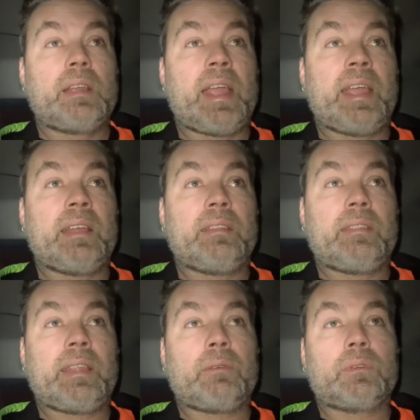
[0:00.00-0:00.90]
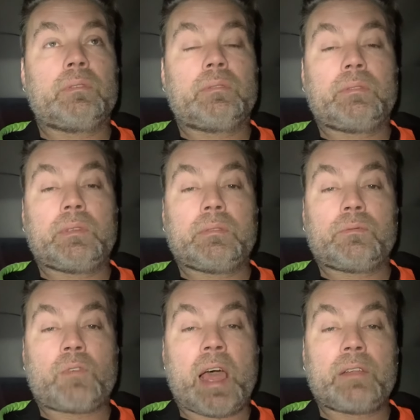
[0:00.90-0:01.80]
And the
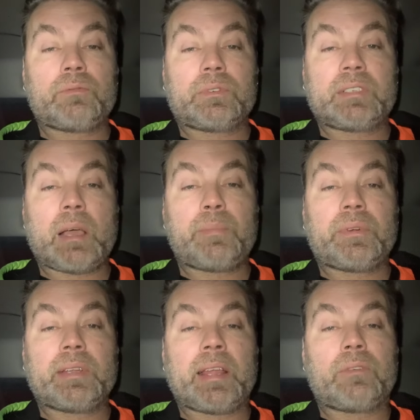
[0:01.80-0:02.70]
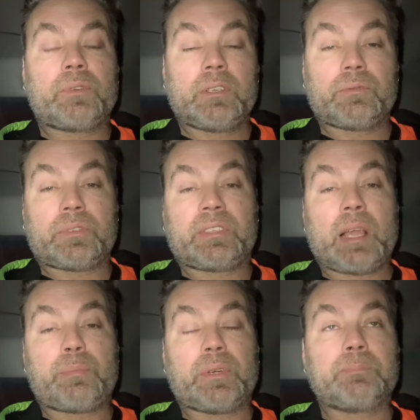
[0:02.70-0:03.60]
rods were separate and the reels were separate.